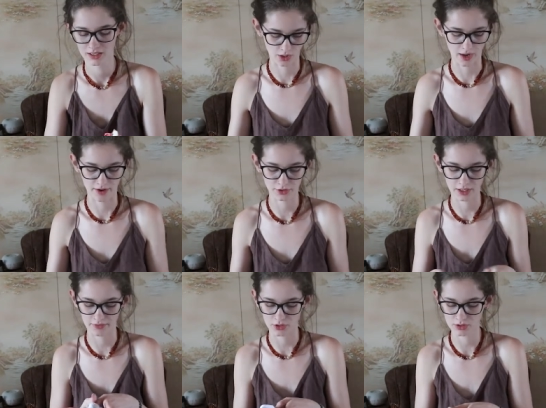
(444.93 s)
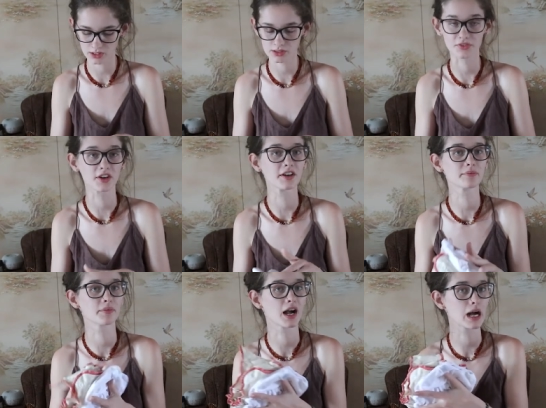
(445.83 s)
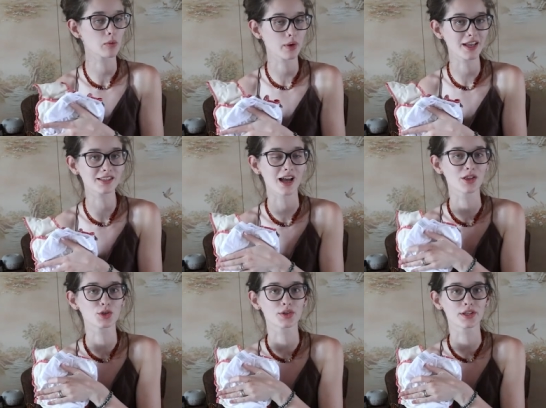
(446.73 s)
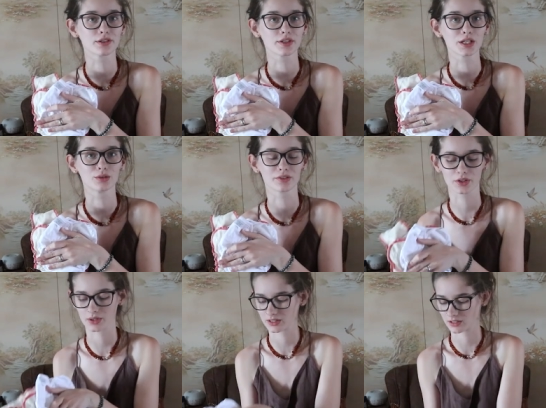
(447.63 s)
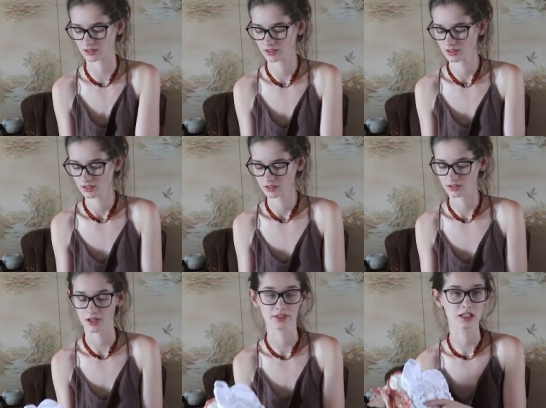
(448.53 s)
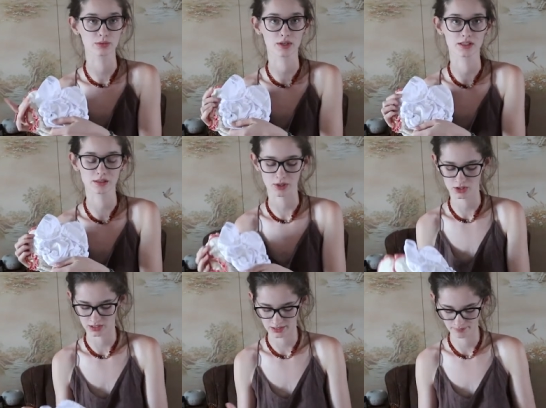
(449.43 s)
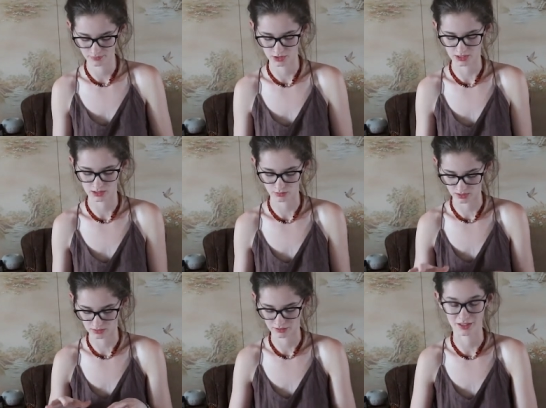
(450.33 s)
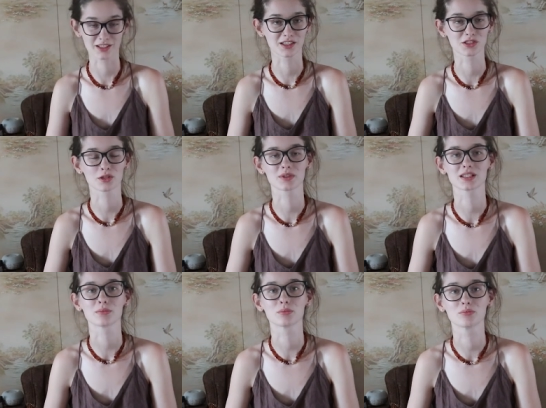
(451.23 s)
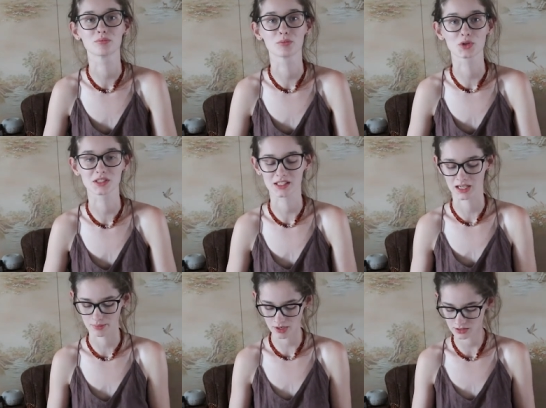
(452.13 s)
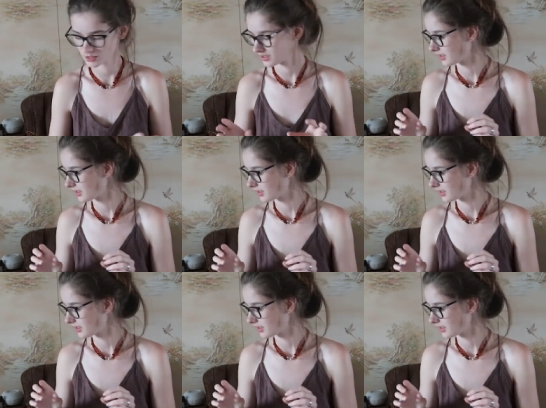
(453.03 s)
So after I've used this for a couple weeks, I'll do another video reviewing the Cloth-eez ones especially because that's when the, these are the ones I'm most excited about.